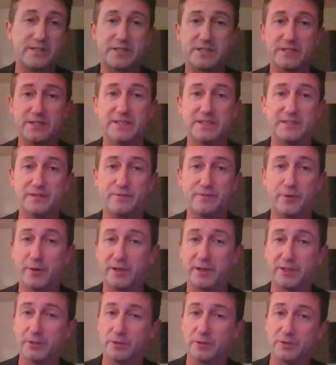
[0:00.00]
Minister, he did
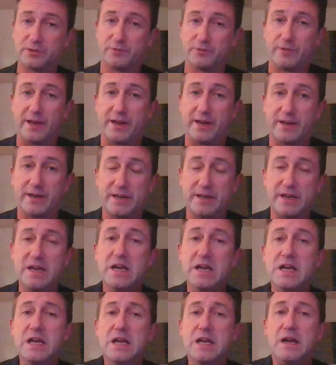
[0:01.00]
very little to rein it
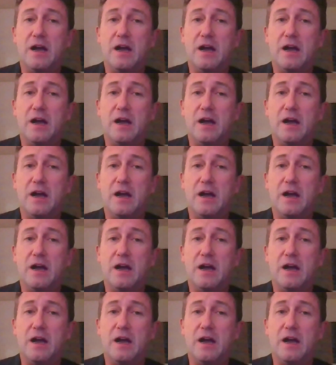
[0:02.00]
in.